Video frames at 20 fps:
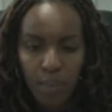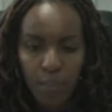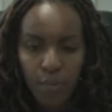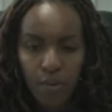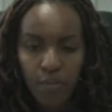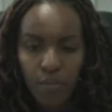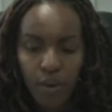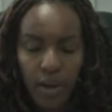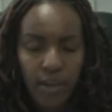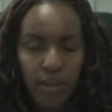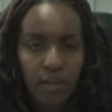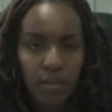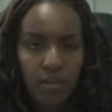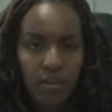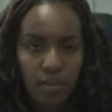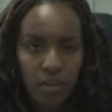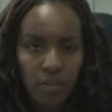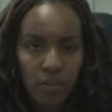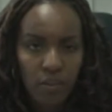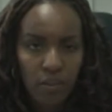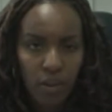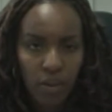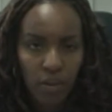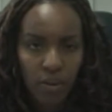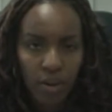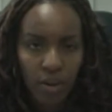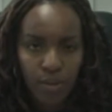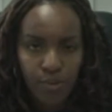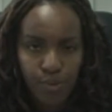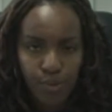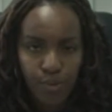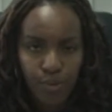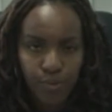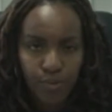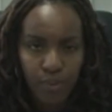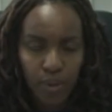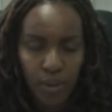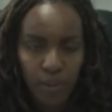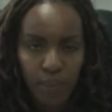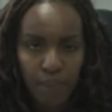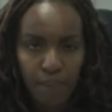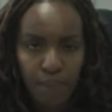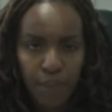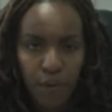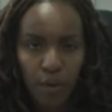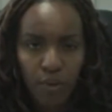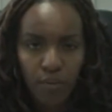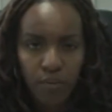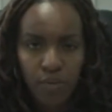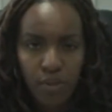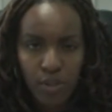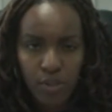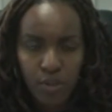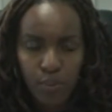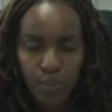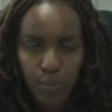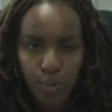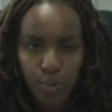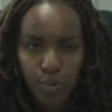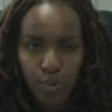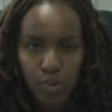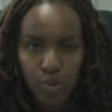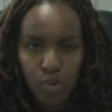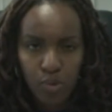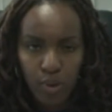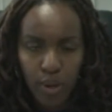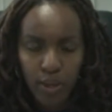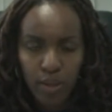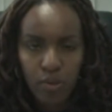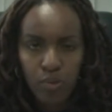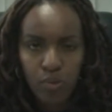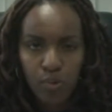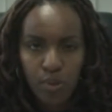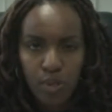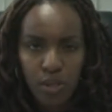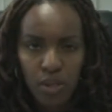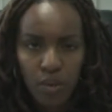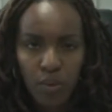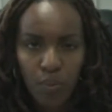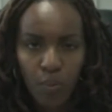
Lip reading: providing these areas of disposal, trying to see